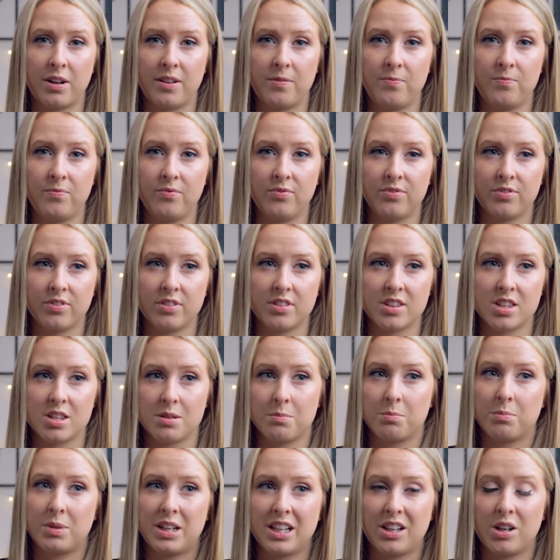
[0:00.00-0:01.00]
when
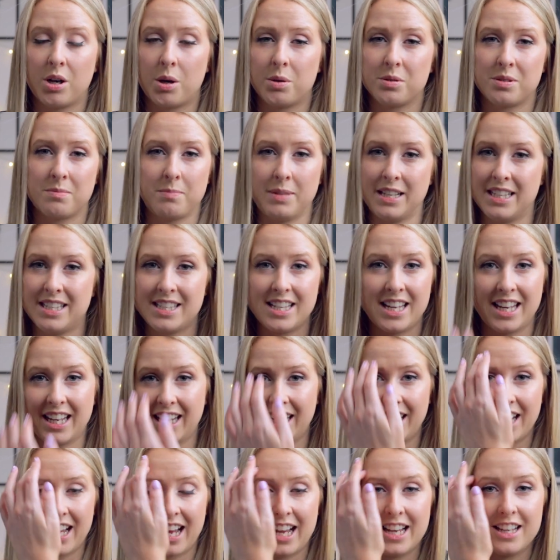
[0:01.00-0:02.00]
somebody goes
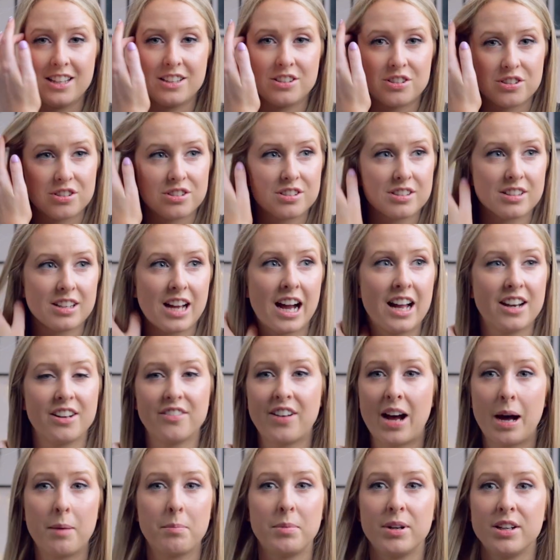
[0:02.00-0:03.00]
missing. It just kind of
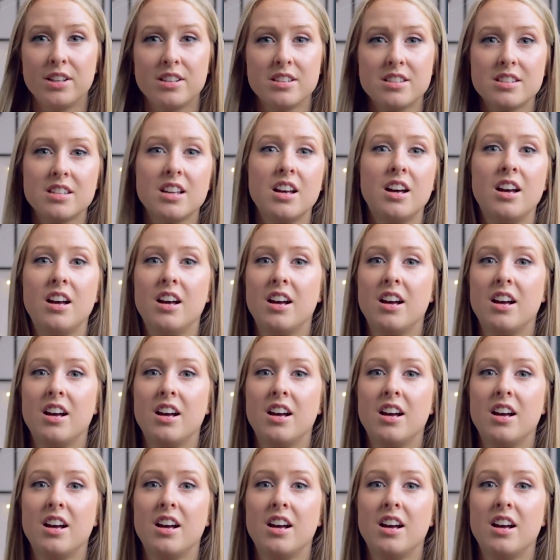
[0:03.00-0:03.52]
happens.